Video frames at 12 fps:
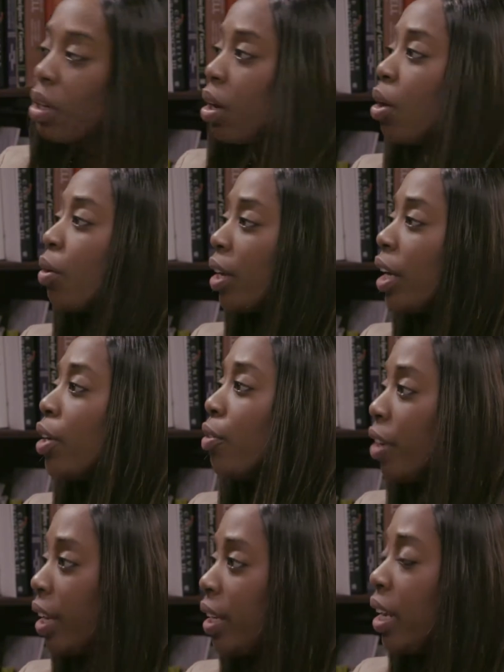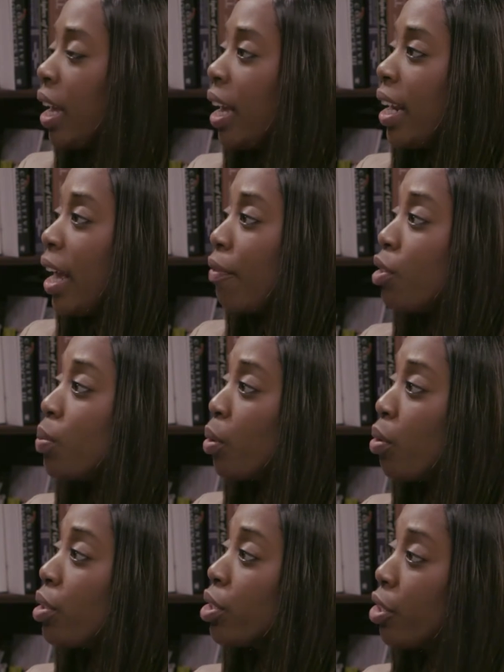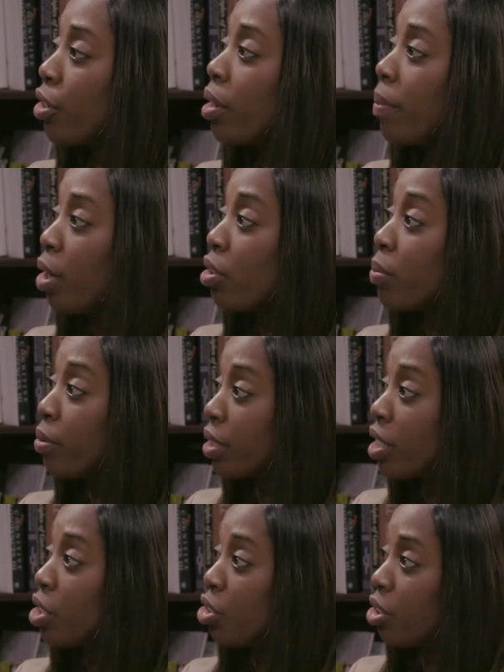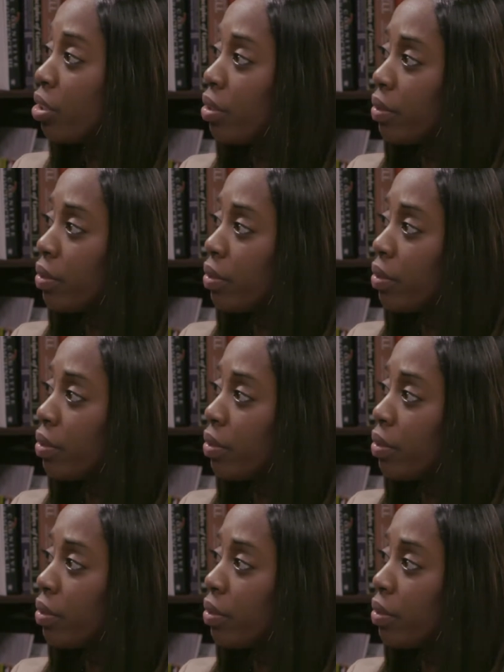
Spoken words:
Okay, great. And have you spoken to her about the procedure?